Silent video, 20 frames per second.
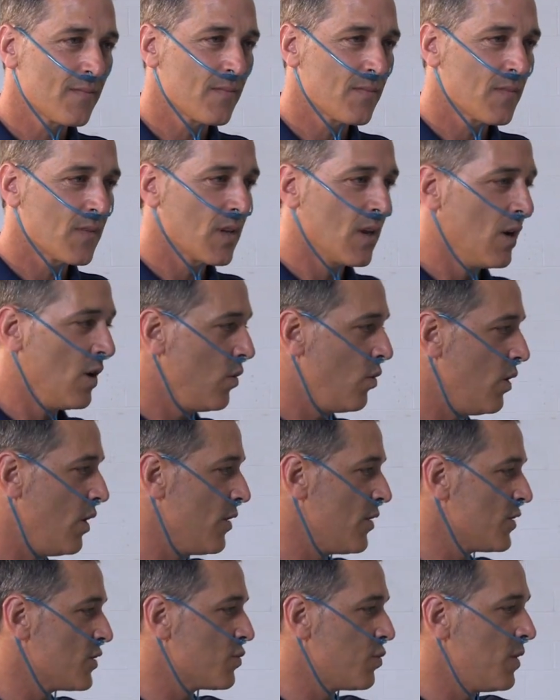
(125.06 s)
this bar? Well,
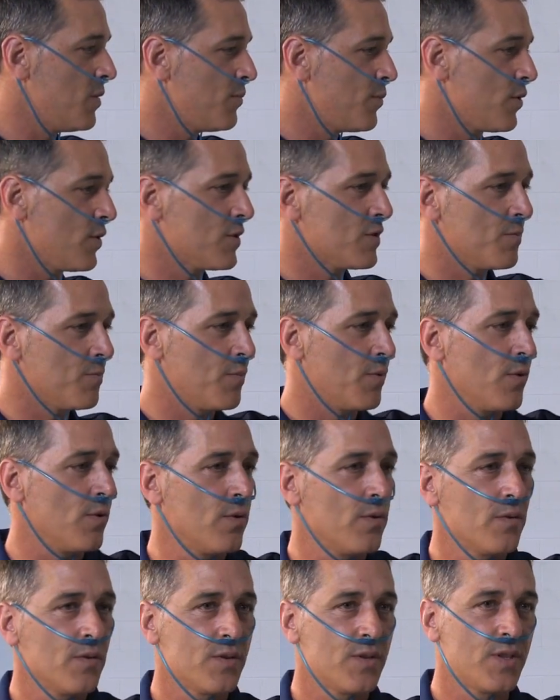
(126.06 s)
there's one person
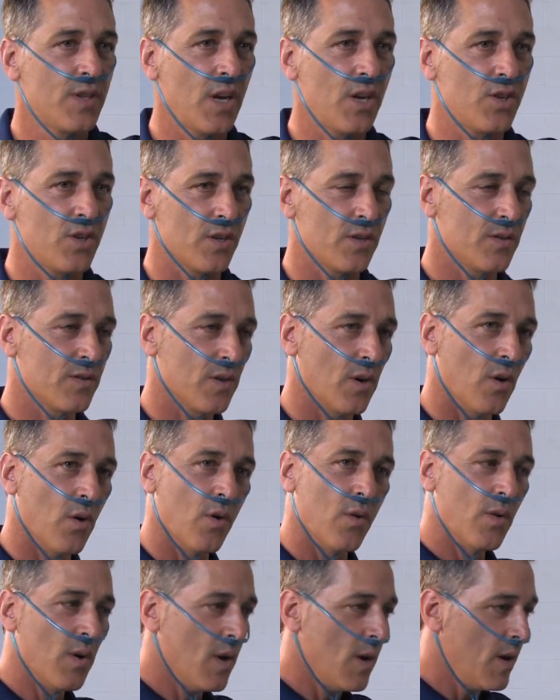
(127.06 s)
per station.
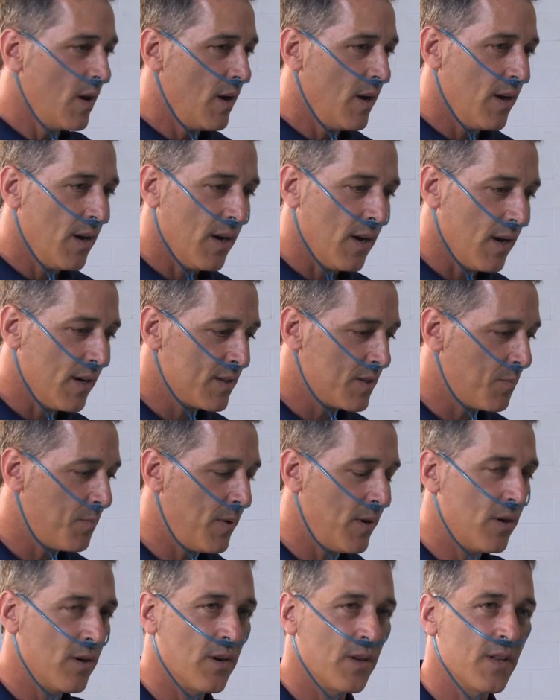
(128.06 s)
So uh,
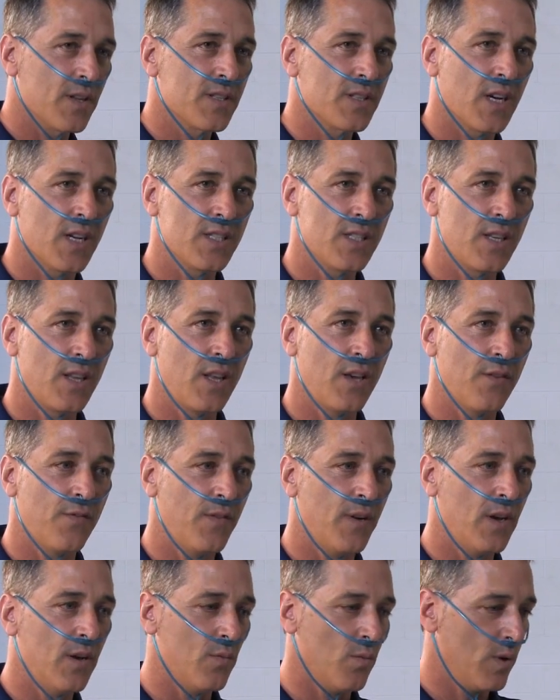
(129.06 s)
depending on the size of the
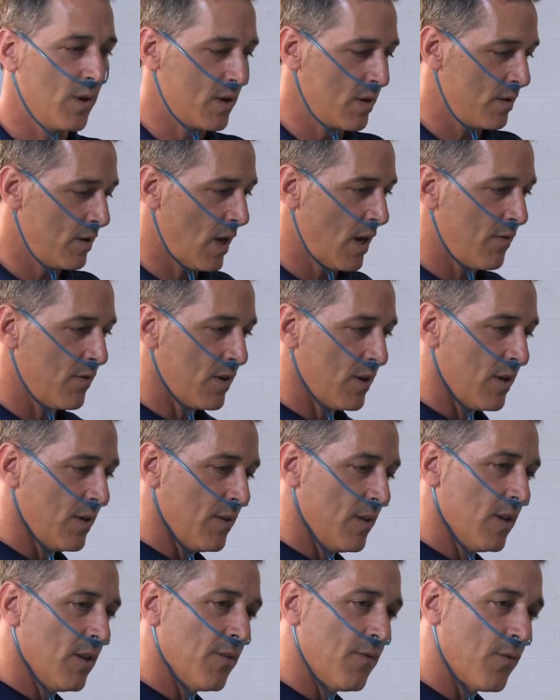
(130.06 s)
event, we can have a
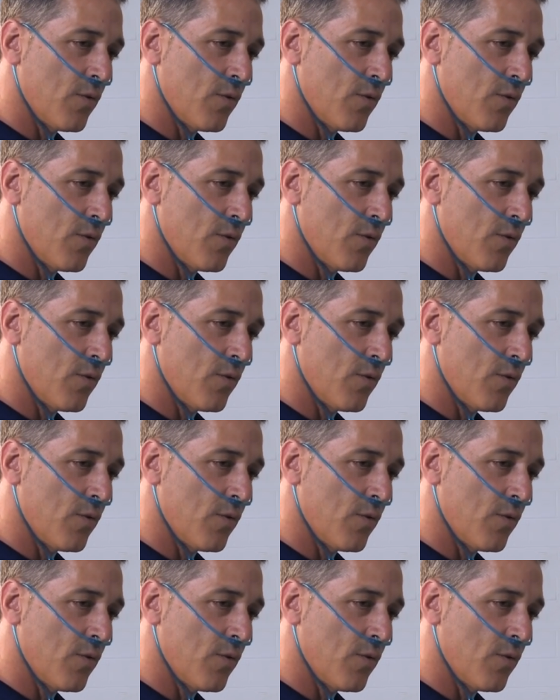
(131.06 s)
little